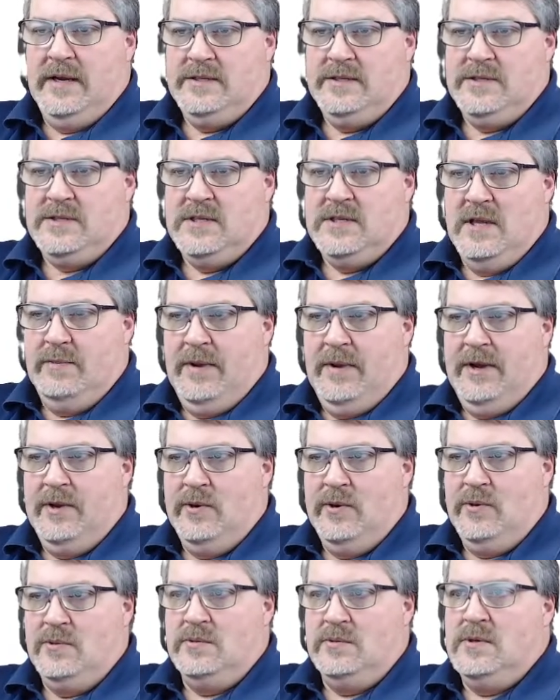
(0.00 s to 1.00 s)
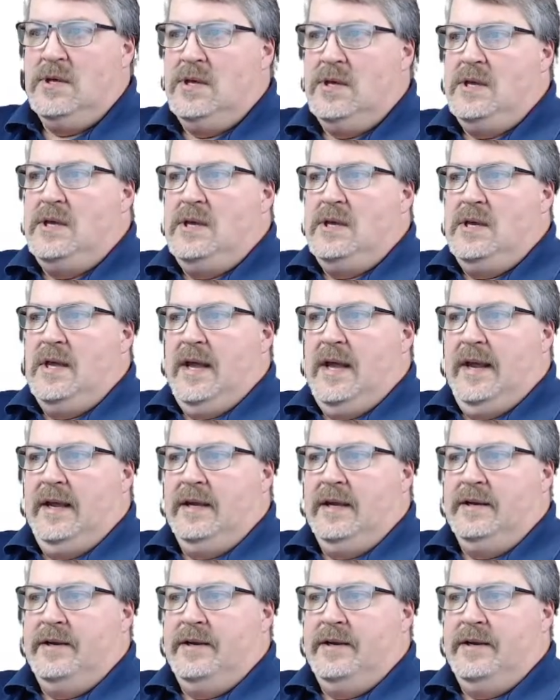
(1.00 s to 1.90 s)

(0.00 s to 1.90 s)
just let me know, and